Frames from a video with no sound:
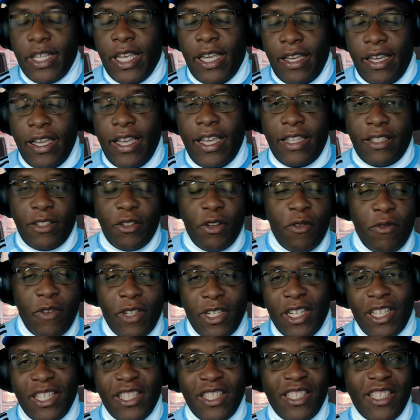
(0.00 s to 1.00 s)
Yeah, I had
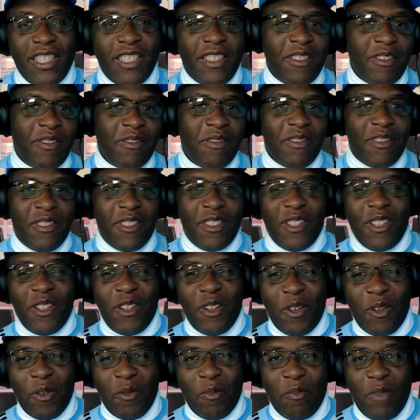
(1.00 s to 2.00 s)
COVID-19.
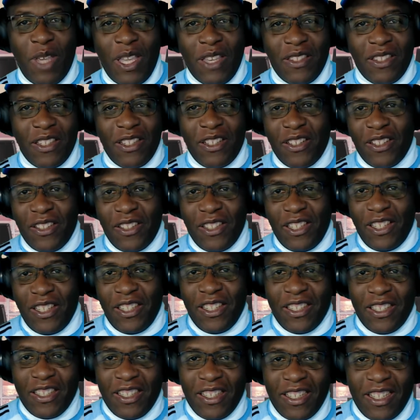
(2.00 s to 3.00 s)
So
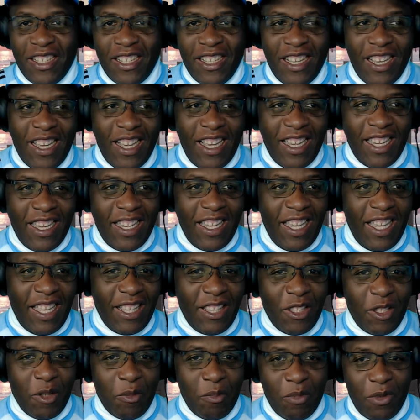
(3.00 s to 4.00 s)
basically, I
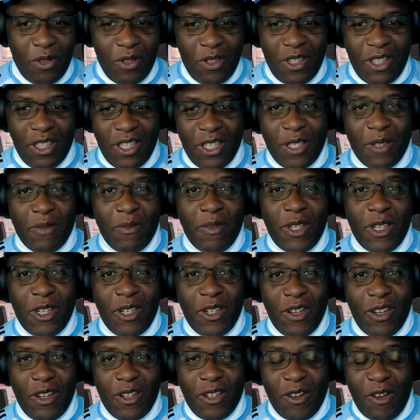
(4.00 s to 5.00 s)
had to put this
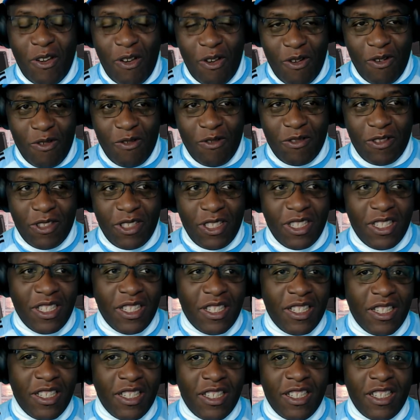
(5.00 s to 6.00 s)
video on hold
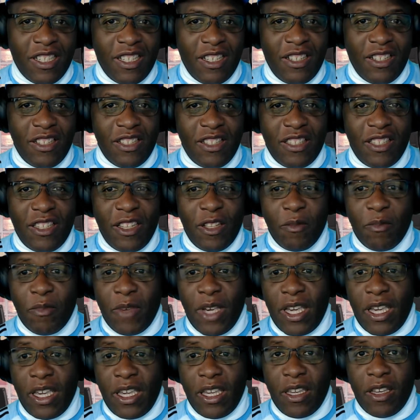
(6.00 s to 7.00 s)
until
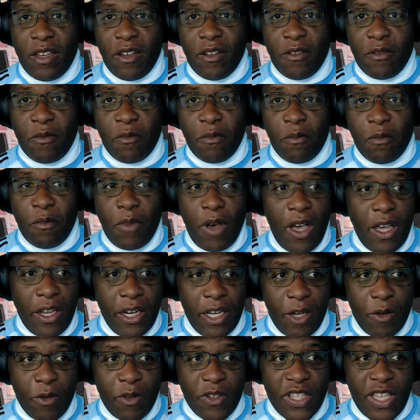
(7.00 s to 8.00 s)
my
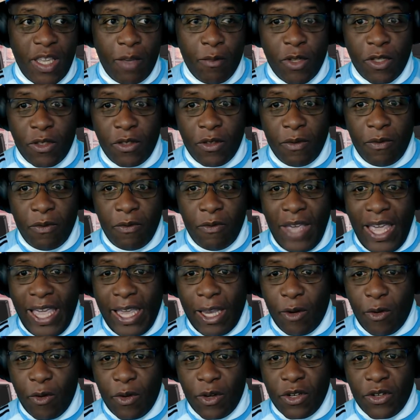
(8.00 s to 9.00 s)
body was able to
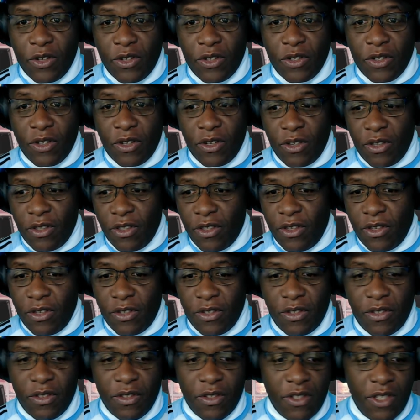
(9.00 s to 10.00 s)
vanquish
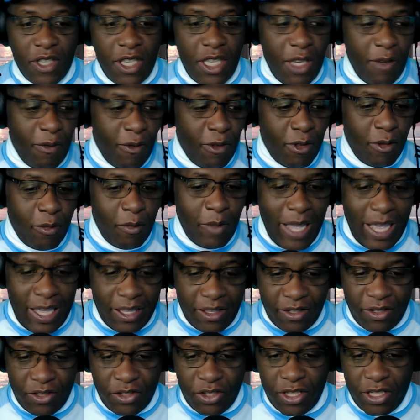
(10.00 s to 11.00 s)
this evil
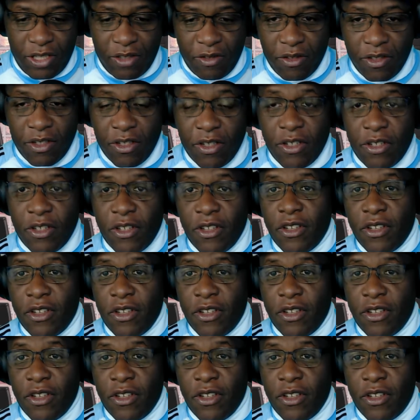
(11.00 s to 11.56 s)
pathogen.